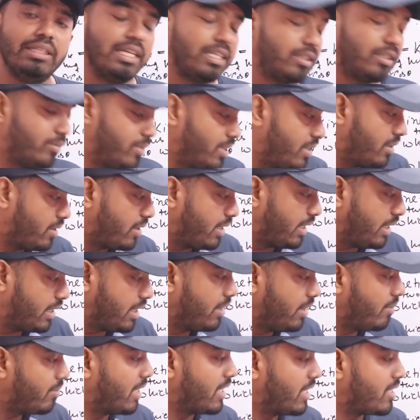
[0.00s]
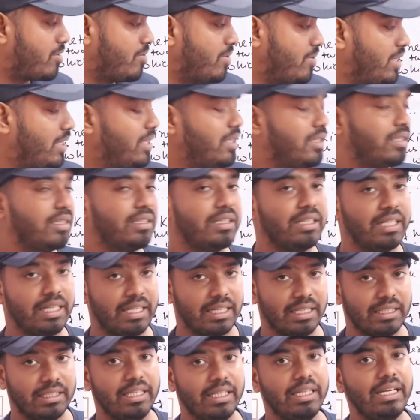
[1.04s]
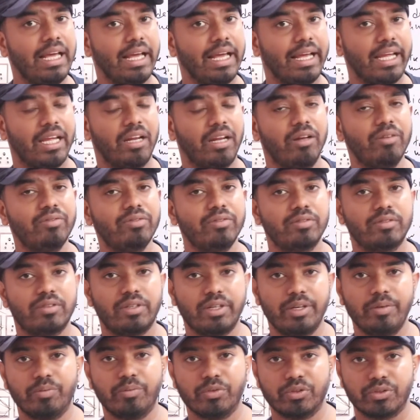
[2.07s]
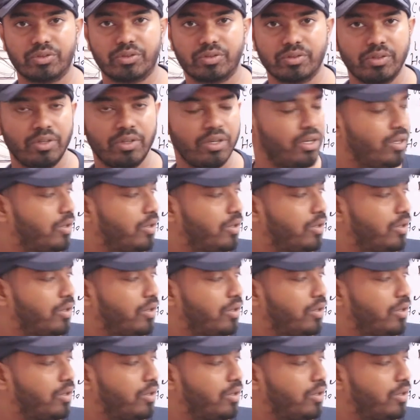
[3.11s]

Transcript: That means theta must be greater than angle of repose.